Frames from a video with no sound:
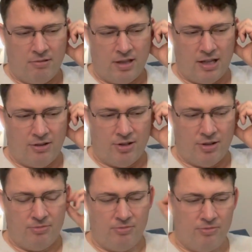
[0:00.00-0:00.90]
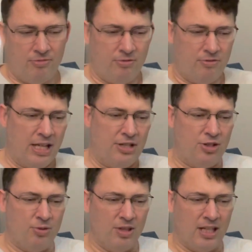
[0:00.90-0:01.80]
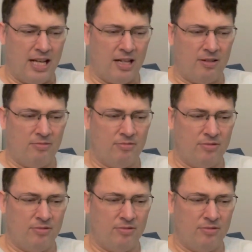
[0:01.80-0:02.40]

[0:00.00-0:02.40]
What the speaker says: I don't know, they do a lot of,